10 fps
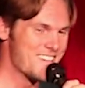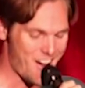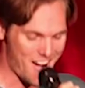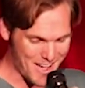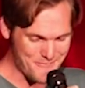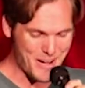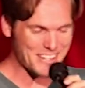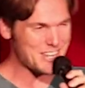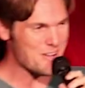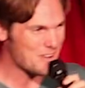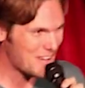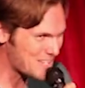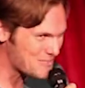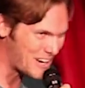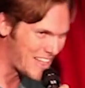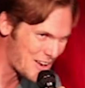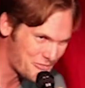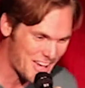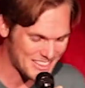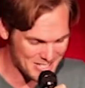All right, I'm Buck Newman. You guys have been a lot of
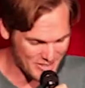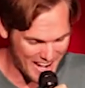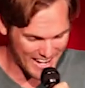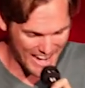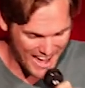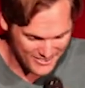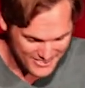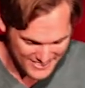fun. Thanks for hanging out.